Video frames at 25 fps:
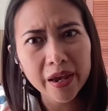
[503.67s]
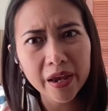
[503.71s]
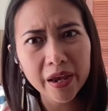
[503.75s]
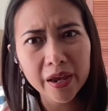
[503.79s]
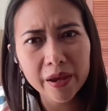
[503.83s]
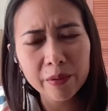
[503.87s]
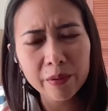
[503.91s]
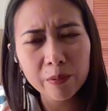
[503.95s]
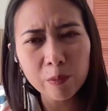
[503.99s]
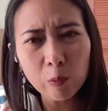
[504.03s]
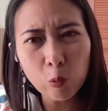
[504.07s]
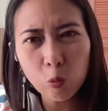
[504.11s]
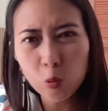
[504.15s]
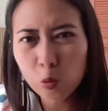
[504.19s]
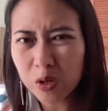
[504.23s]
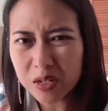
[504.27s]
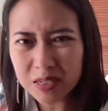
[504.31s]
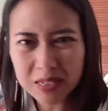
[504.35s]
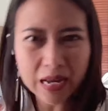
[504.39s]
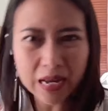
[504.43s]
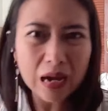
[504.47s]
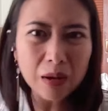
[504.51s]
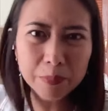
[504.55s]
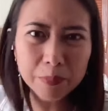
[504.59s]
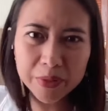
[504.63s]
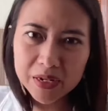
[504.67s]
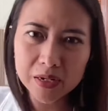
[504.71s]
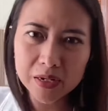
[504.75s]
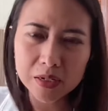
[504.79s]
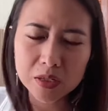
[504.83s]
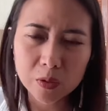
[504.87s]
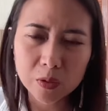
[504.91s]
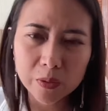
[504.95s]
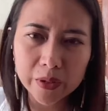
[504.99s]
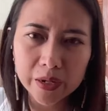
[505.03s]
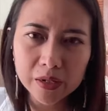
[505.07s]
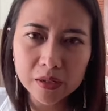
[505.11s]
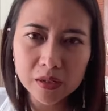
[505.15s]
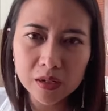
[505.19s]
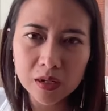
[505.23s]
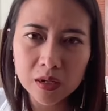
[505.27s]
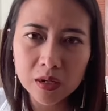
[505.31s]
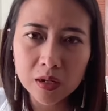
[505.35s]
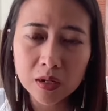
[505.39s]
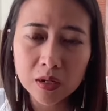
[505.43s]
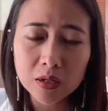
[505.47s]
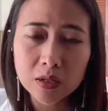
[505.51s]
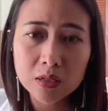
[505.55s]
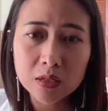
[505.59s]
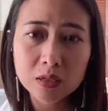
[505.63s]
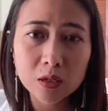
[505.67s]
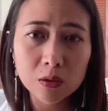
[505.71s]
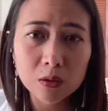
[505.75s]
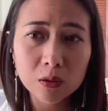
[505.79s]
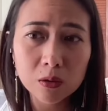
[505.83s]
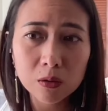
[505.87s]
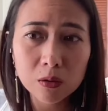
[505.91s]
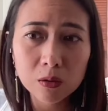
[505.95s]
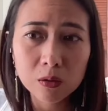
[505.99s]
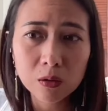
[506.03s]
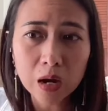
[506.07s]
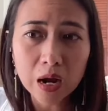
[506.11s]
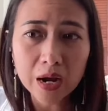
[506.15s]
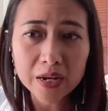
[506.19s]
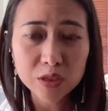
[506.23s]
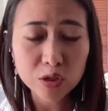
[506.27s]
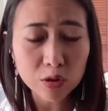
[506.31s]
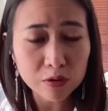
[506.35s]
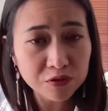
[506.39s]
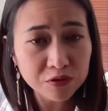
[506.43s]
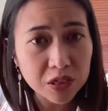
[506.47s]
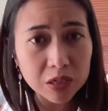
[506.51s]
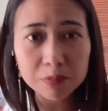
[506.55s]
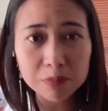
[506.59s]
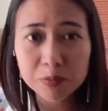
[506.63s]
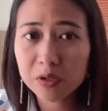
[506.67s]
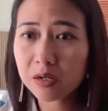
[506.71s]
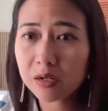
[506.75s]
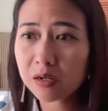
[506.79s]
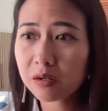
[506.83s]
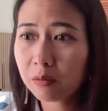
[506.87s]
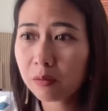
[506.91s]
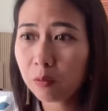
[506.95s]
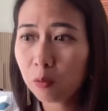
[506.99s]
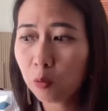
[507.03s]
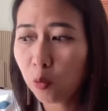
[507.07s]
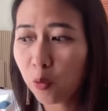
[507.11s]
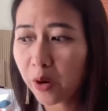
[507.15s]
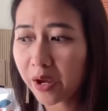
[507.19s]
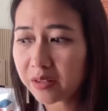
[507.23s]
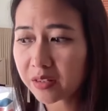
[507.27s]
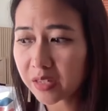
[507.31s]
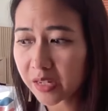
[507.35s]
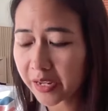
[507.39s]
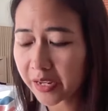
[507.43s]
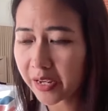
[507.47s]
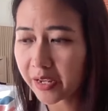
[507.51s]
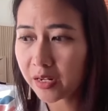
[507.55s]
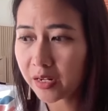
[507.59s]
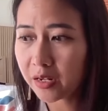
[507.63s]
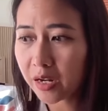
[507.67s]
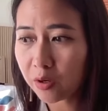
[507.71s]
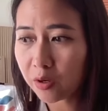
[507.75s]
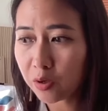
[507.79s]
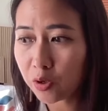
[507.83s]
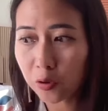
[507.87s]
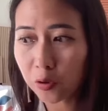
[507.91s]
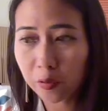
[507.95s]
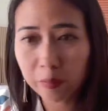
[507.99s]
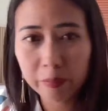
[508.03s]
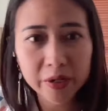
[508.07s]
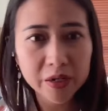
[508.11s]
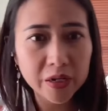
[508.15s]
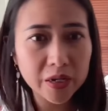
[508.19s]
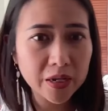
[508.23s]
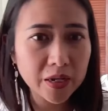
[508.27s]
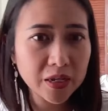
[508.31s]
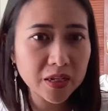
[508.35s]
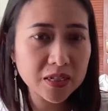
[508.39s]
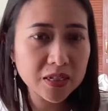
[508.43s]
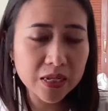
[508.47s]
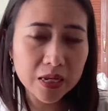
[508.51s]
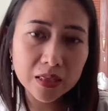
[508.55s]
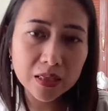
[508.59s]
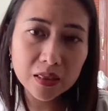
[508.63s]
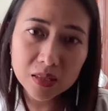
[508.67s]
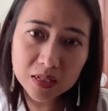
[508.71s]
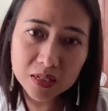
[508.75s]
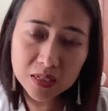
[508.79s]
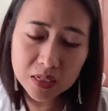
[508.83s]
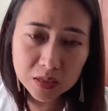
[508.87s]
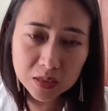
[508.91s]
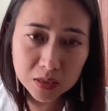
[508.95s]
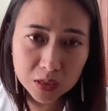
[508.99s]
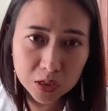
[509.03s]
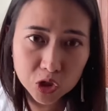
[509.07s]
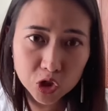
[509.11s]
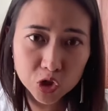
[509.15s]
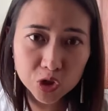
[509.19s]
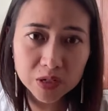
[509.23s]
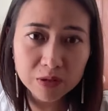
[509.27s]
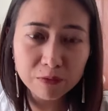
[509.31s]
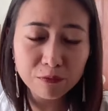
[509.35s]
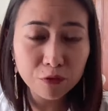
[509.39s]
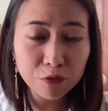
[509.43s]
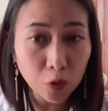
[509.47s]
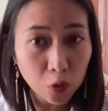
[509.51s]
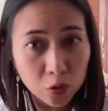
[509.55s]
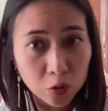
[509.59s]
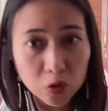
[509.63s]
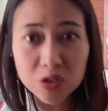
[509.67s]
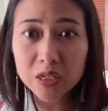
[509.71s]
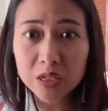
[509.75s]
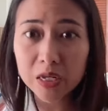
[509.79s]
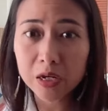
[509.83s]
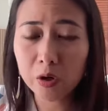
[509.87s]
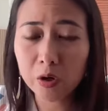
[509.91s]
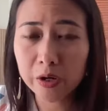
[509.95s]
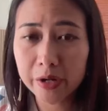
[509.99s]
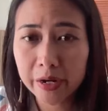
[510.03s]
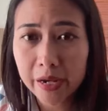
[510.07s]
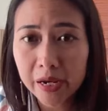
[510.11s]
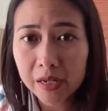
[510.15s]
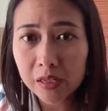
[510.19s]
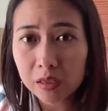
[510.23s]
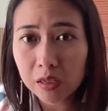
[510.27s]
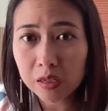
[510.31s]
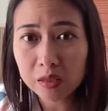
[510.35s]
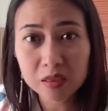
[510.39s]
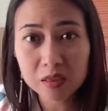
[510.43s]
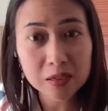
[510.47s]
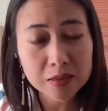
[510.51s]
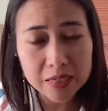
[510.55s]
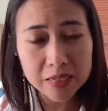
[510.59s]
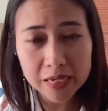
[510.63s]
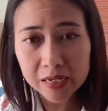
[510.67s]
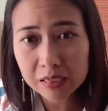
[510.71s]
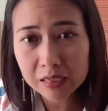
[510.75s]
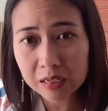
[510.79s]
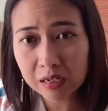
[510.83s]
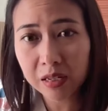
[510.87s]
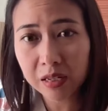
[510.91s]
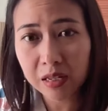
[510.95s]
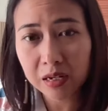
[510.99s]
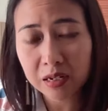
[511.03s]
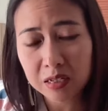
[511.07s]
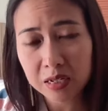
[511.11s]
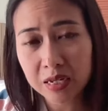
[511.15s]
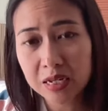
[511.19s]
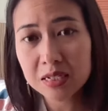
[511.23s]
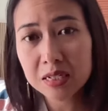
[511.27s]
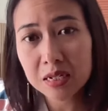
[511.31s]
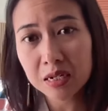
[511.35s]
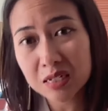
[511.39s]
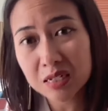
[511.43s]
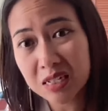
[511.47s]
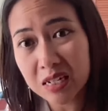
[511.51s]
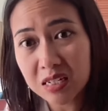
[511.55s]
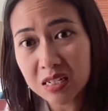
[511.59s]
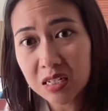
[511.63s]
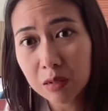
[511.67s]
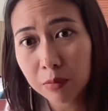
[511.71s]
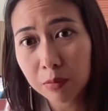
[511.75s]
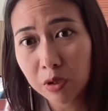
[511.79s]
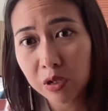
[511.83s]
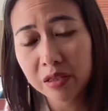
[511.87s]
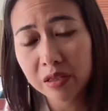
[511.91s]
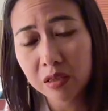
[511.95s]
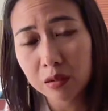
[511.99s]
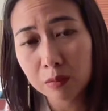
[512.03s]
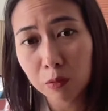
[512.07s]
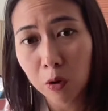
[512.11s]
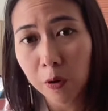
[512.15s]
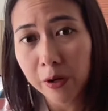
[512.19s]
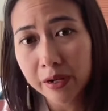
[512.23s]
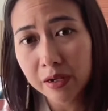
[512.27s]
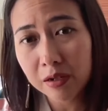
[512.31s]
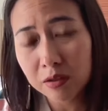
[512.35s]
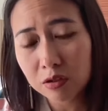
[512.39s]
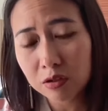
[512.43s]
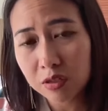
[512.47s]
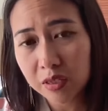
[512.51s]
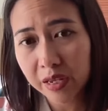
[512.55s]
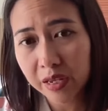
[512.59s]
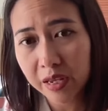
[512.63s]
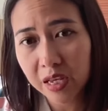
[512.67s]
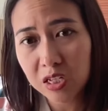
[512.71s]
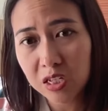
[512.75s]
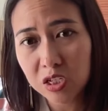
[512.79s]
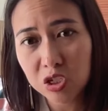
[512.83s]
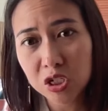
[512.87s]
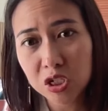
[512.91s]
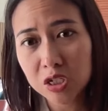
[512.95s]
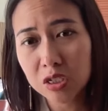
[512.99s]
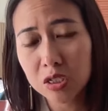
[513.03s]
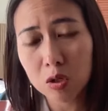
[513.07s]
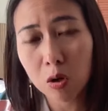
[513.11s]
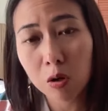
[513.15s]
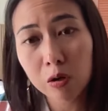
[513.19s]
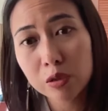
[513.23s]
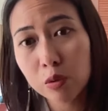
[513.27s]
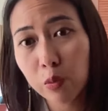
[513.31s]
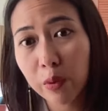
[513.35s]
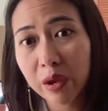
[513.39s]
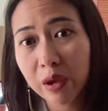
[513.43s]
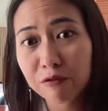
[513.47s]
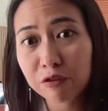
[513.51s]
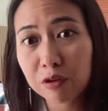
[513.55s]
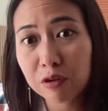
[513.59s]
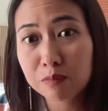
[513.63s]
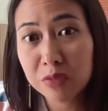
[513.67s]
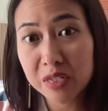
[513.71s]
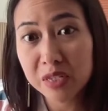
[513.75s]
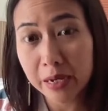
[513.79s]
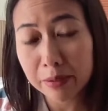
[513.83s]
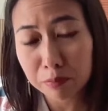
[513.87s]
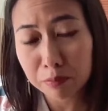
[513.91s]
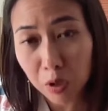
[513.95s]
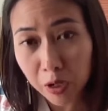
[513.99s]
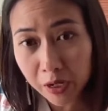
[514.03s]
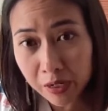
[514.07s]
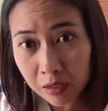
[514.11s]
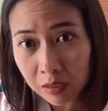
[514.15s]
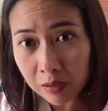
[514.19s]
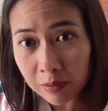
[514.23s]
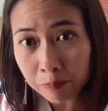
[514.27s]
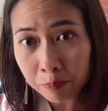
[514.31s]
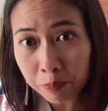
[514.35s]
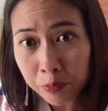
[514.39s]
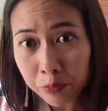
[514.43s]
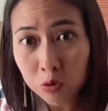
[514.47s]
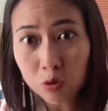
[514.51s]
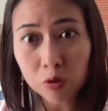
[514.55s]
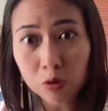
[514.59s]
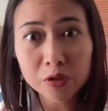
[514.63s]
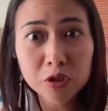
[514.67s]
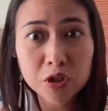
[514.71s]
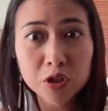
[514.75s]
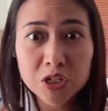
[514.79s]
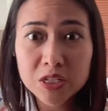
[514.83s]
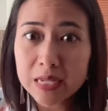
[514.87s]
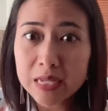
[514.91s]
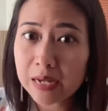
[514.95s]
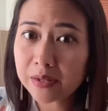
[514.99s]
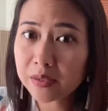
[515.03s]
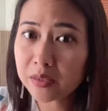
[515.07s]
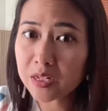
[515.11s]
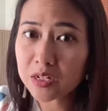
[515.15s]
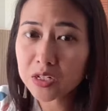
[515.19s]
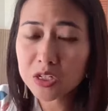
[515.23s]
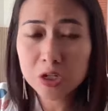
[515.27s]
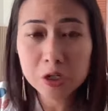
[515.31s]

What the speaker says: And what's happening to it? So I dove deeper, went in. Nobody is in this industry focusing on it. The data that is accessible in the market today is just all the way from Denmark to understand